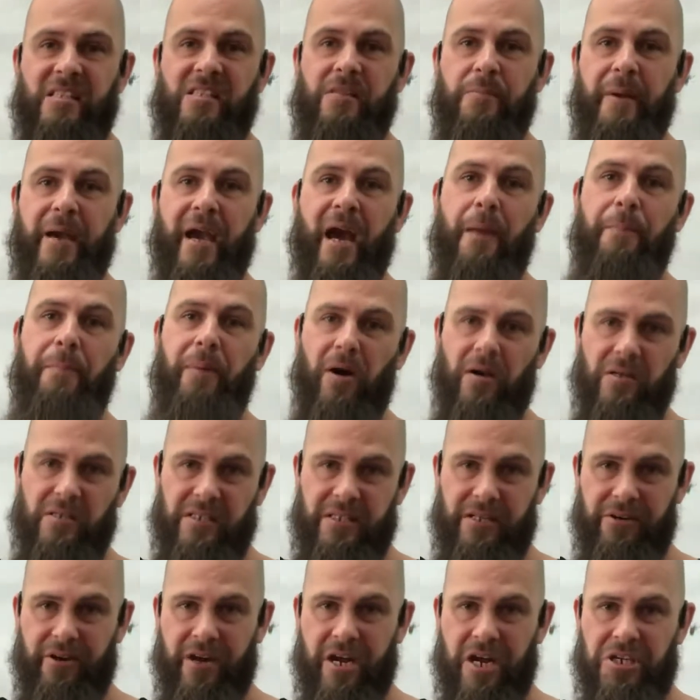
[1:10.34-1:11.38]
to be our
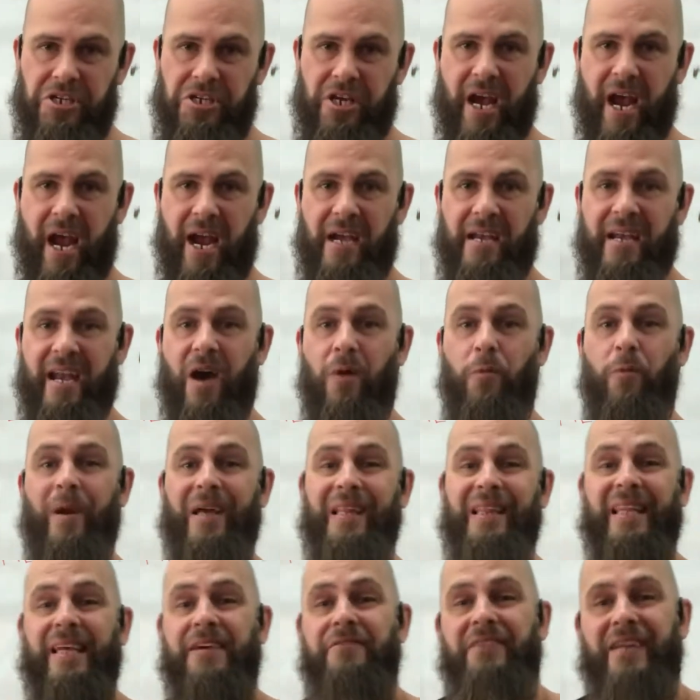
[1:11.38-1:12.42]
posterior chain. Now we
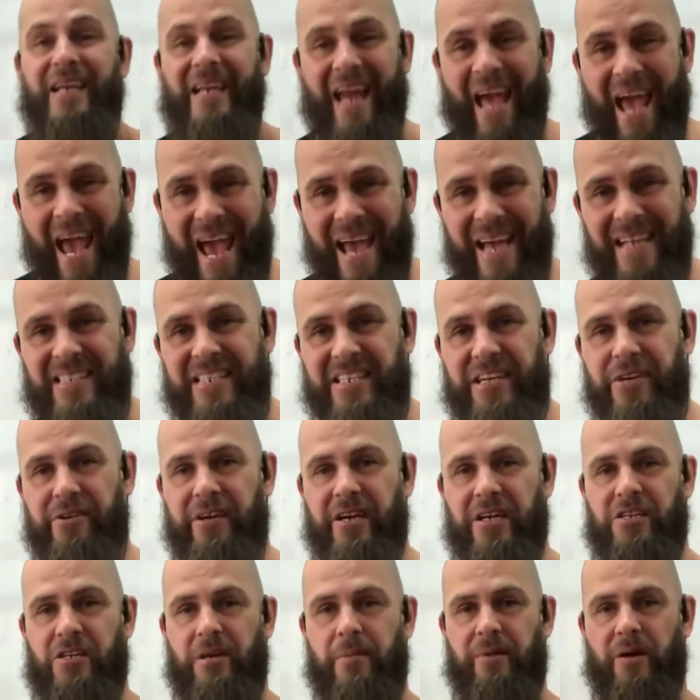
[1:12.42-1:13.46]
live in an
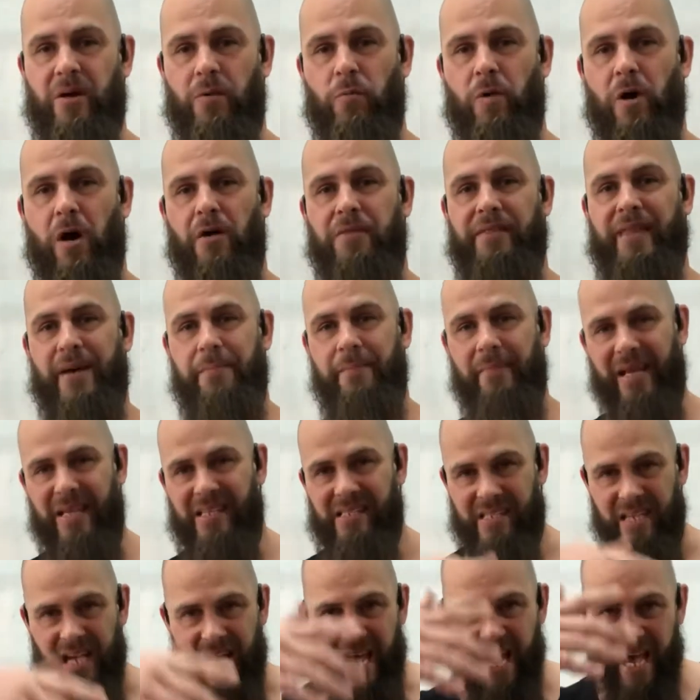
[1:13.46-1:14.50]
anterior dominant world. That
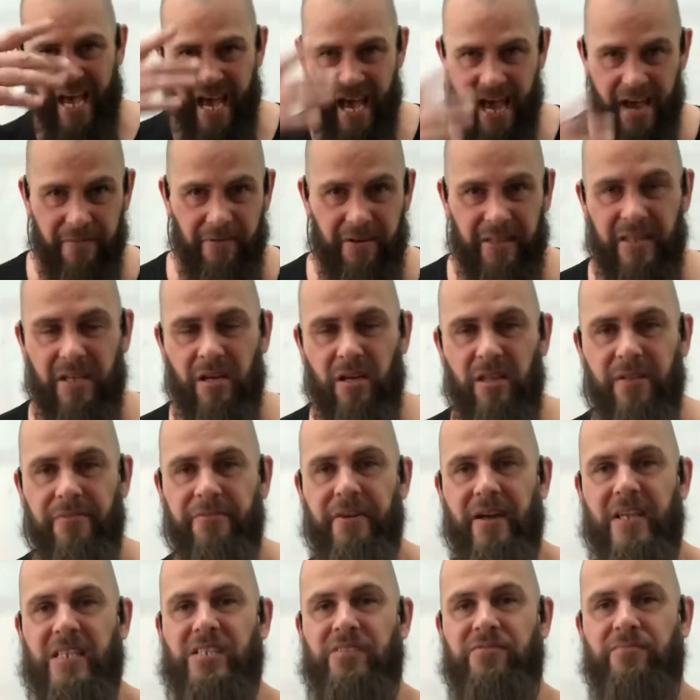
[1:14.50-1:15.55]
means everything on the
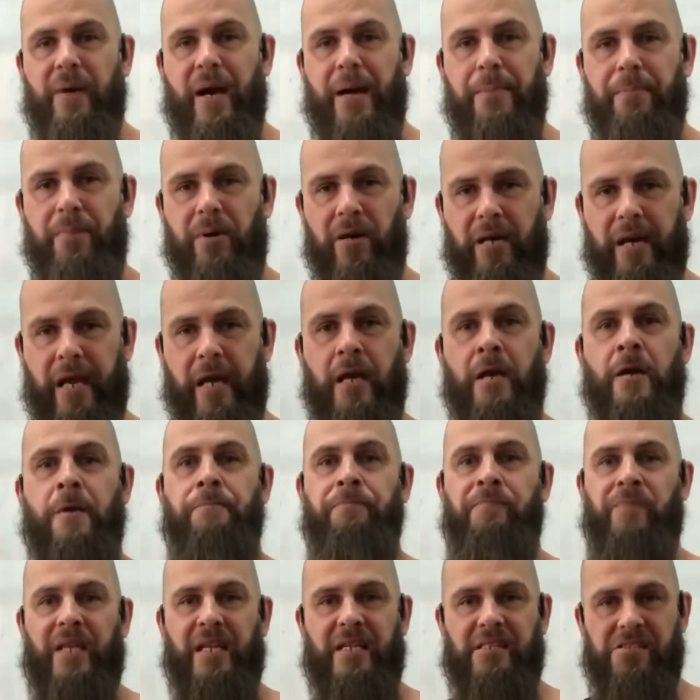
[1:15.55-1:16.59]
front of my body
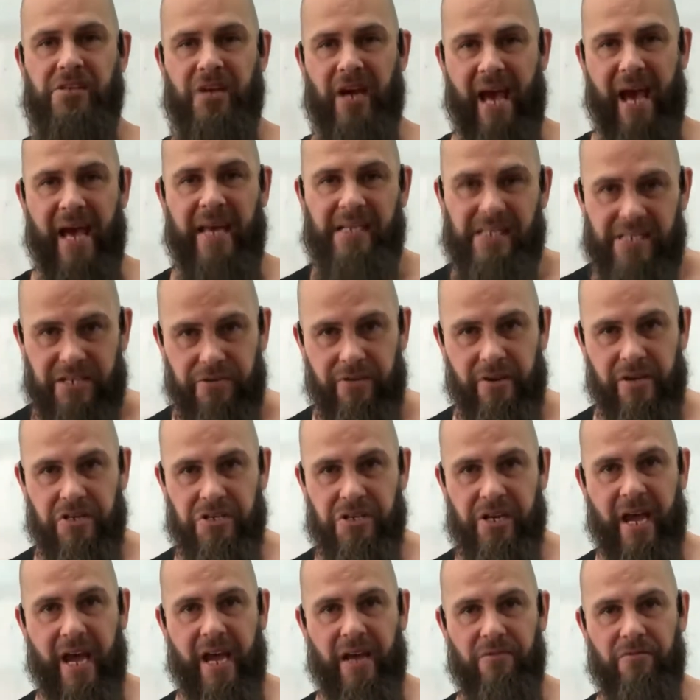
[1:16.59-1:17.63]
is your anterior
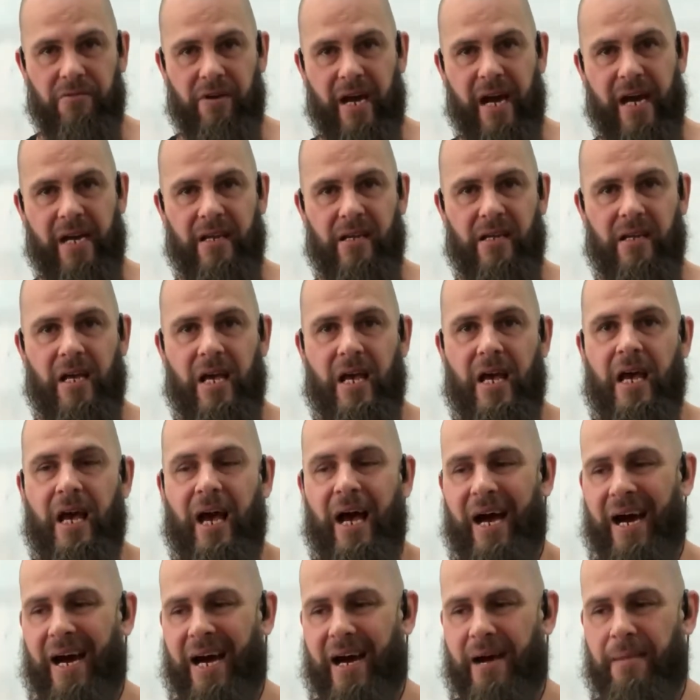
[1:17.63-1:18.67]
chain, right?
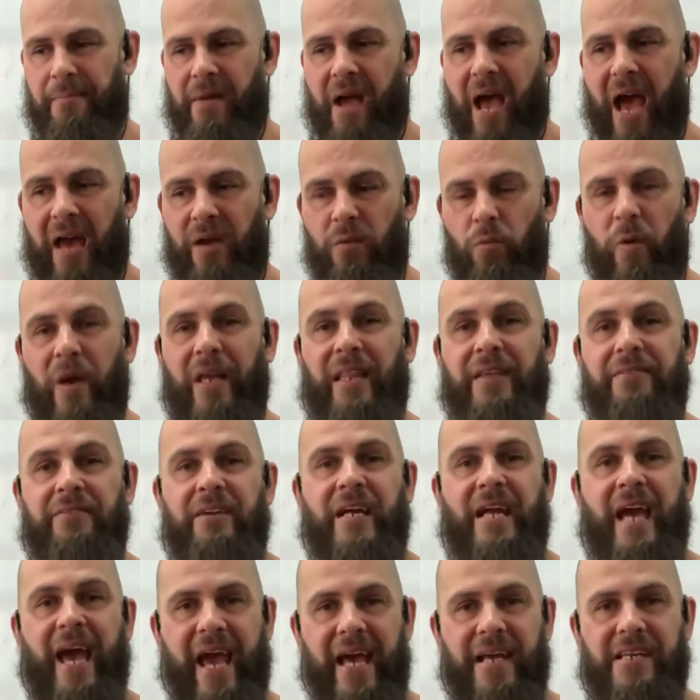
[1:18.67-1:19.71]
And we live in
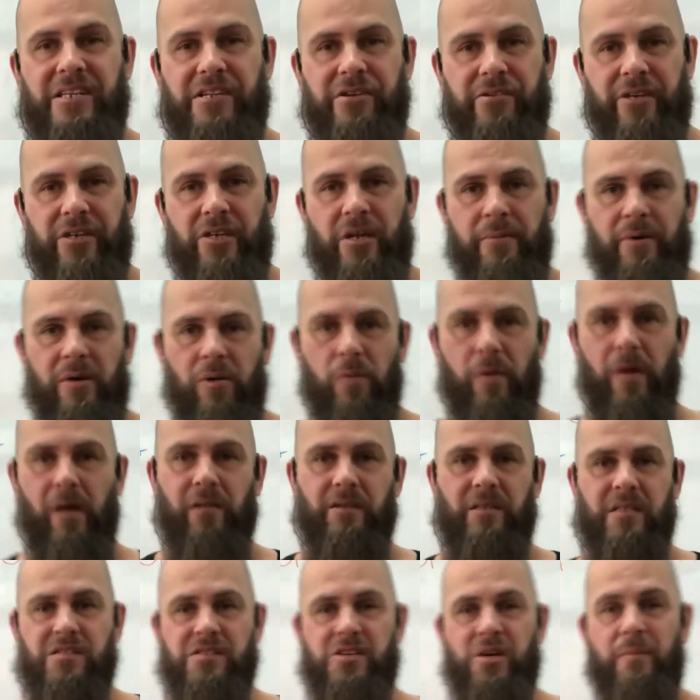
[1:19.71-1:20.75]
an anterior dominant
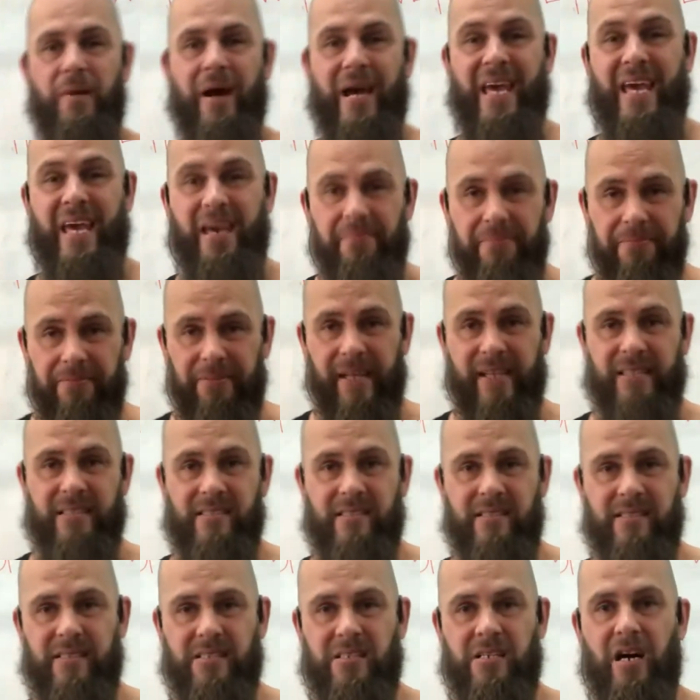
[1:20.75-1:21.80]
world. So my hip
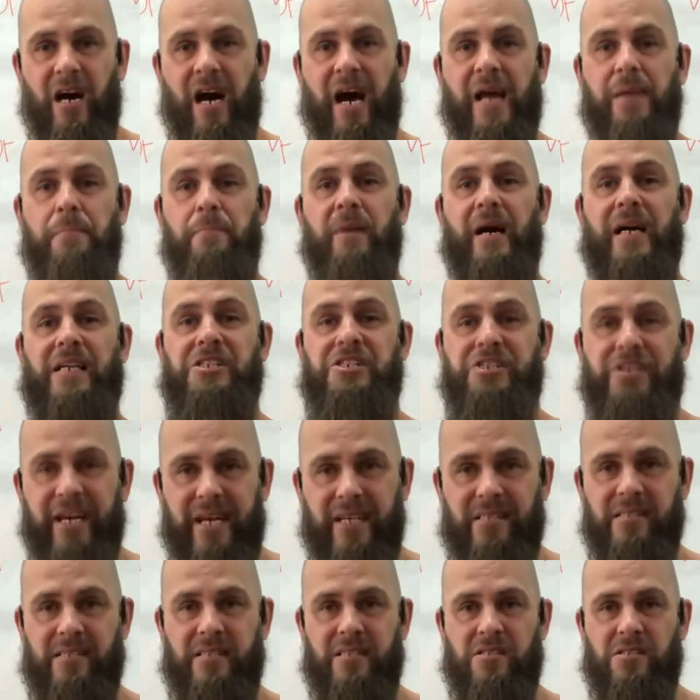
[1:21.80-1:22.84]
flexors are tight, my
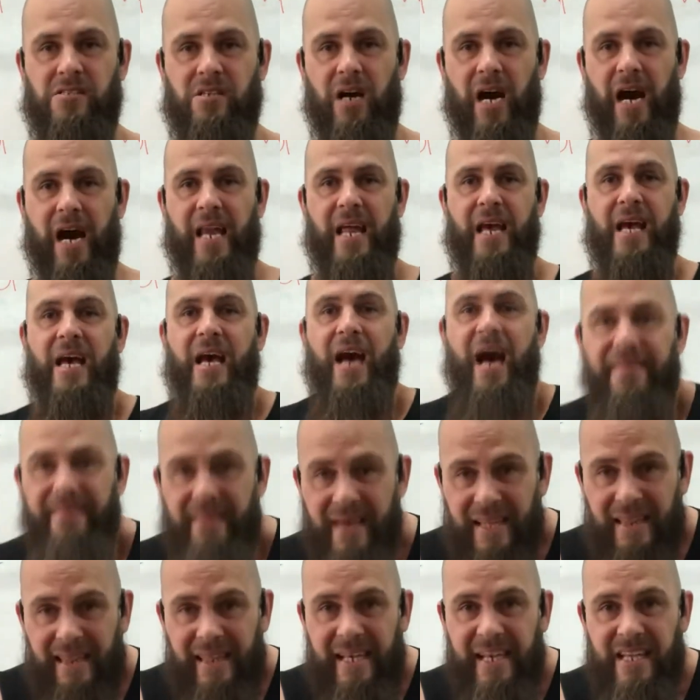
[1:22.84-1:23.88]
chest is tight, and
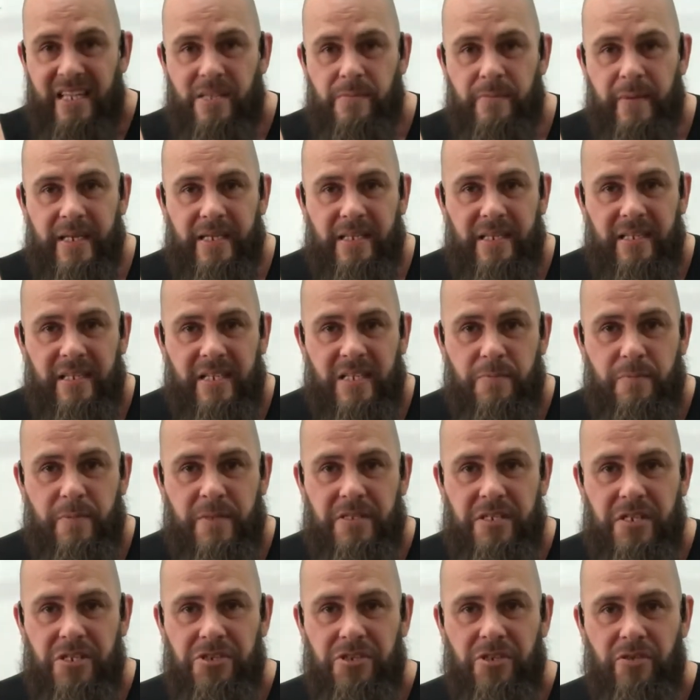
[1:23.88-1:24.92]
that leads me to this
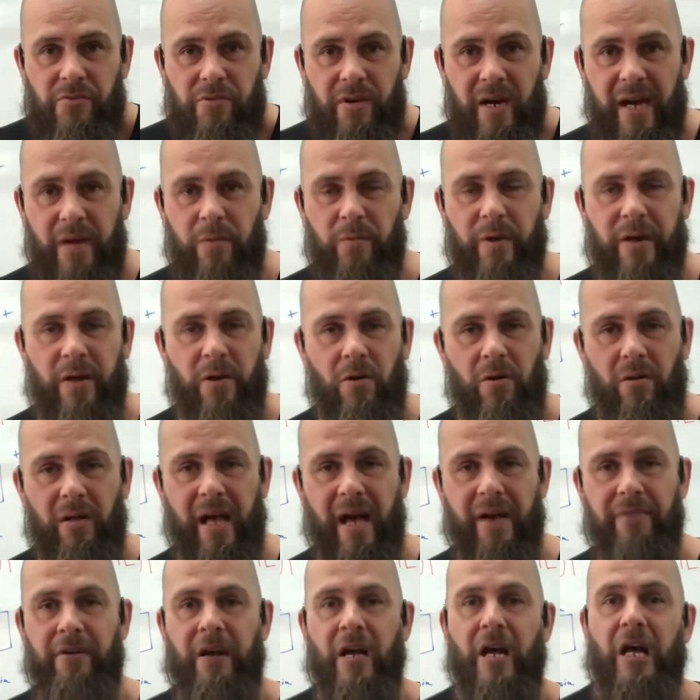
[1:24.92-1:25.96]
position, right? We all
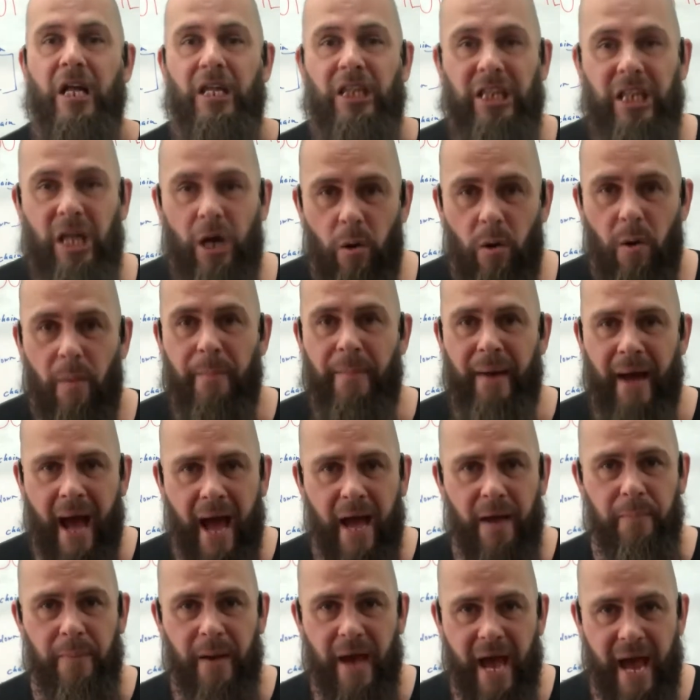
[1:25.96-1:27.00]
have lower
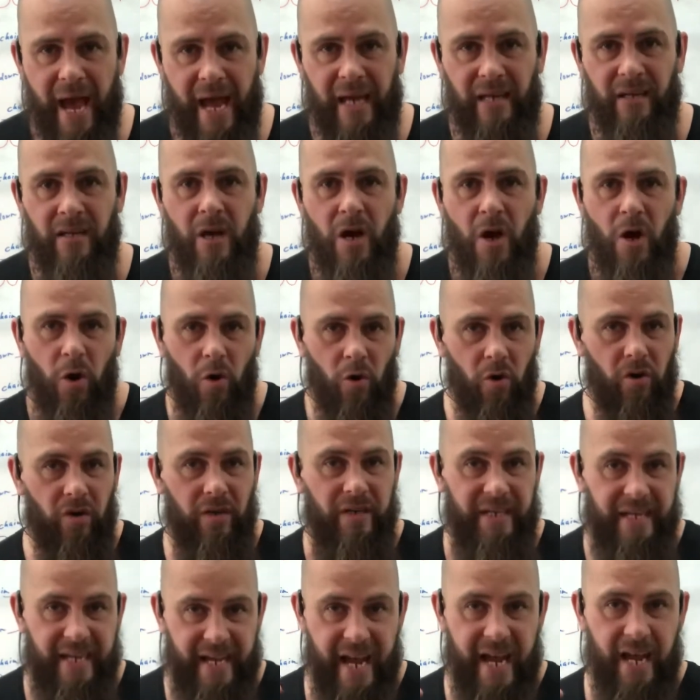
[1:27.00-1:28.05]
back pain or
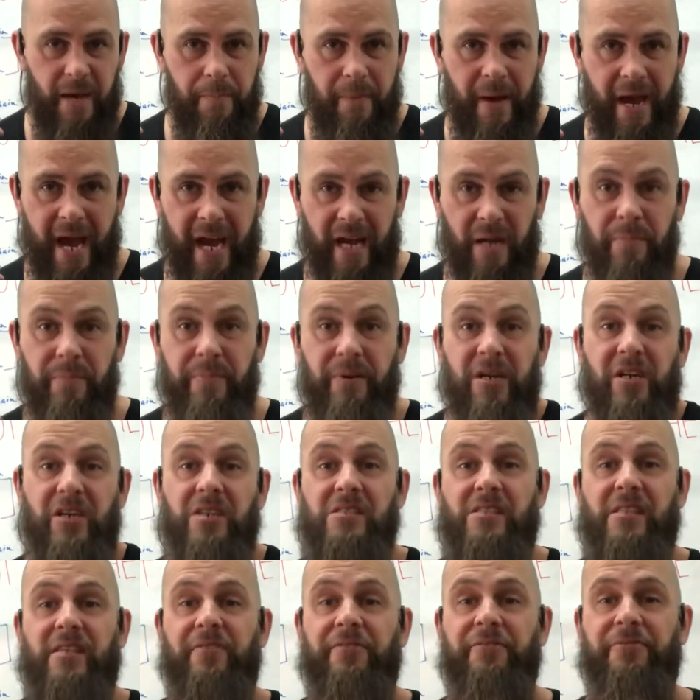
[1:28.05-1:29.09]
neck pain
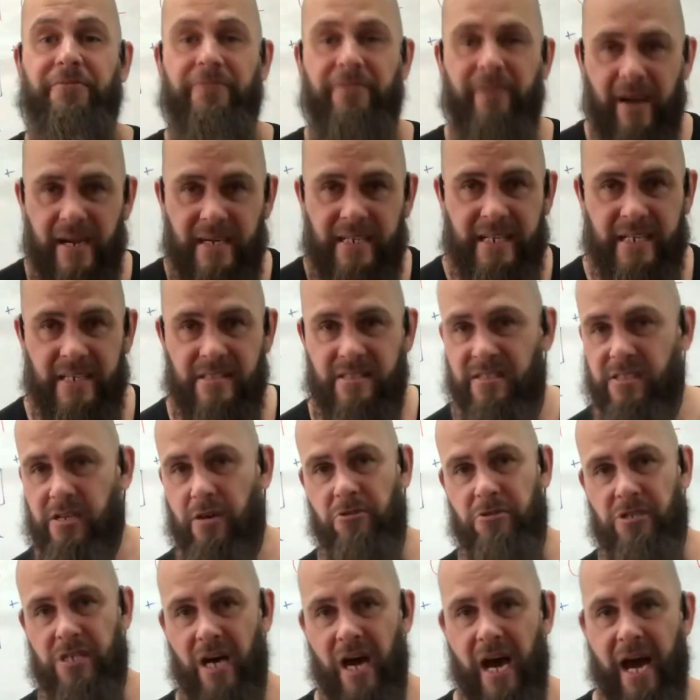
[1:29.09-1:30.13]
because the front is
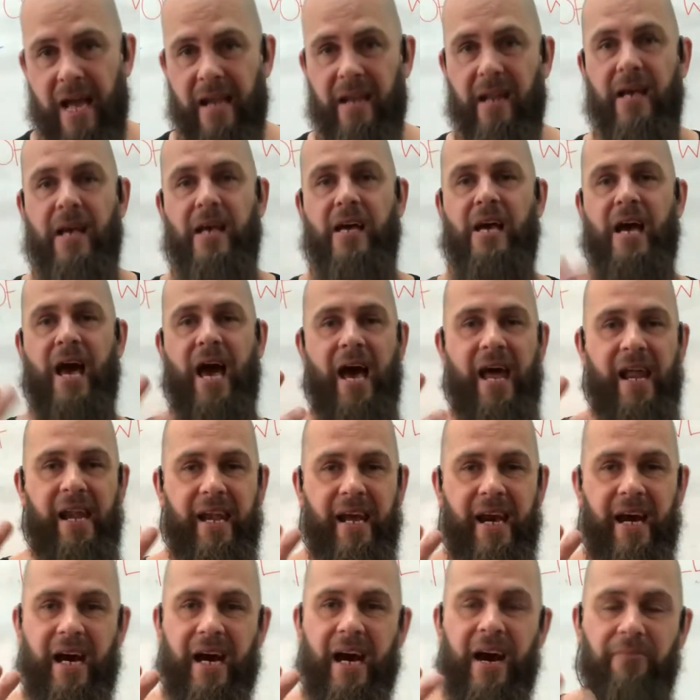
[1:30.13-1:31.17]
so tight.
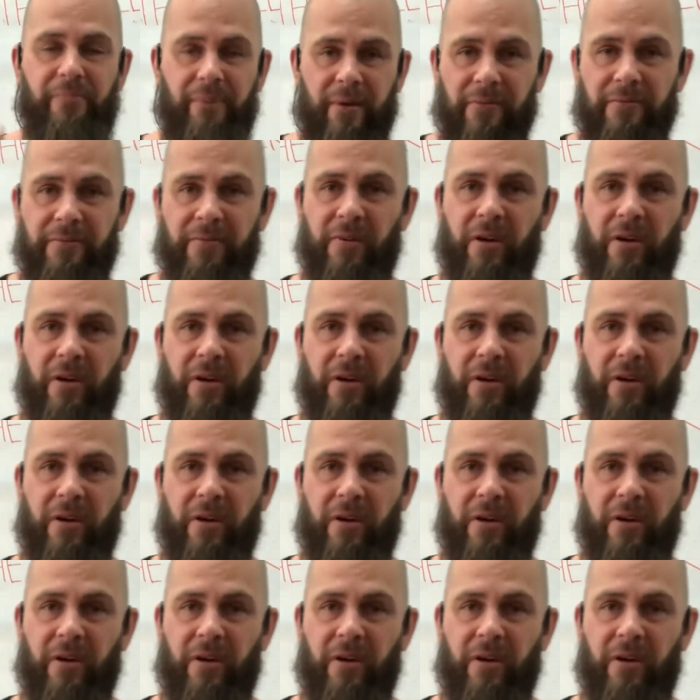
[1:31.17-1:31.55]
And I've been